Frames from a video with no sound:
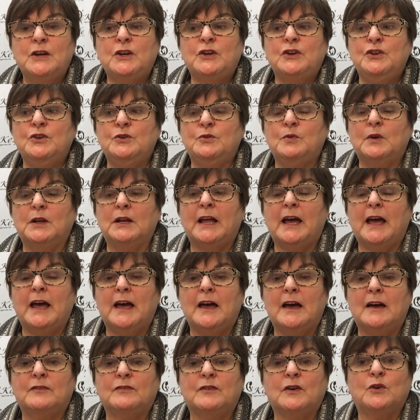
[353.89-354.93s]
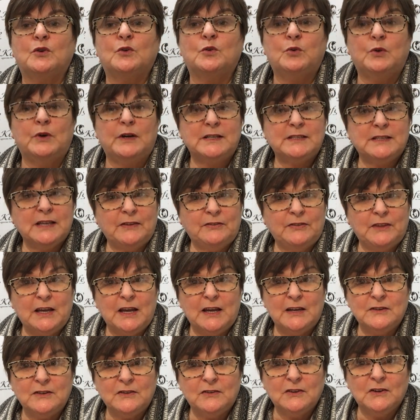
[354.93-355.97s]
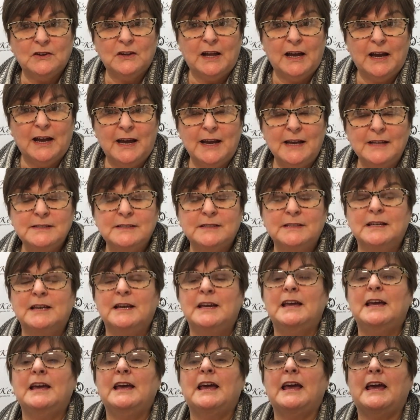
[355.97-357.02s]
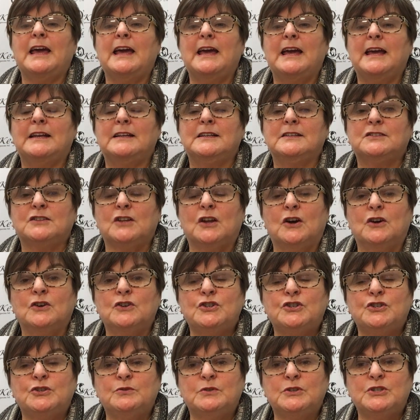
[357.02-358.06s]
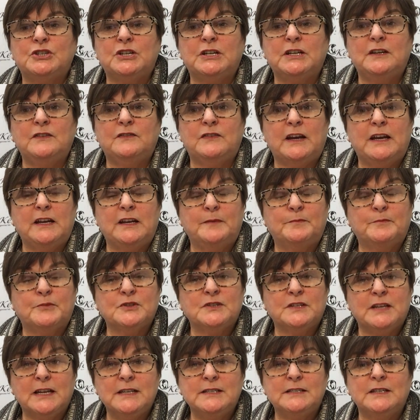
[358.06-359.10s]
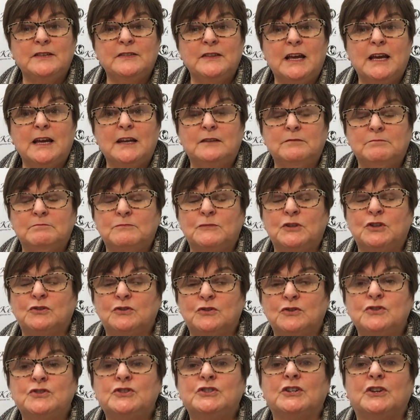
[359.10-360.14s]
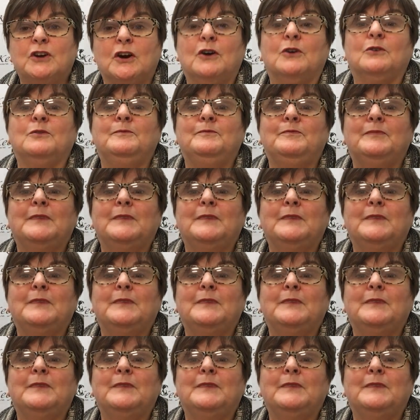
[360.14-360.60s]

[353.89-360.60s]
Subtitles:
You will have a quiz at the end of the class, and as long as you achieve 80% in that, you're good to go.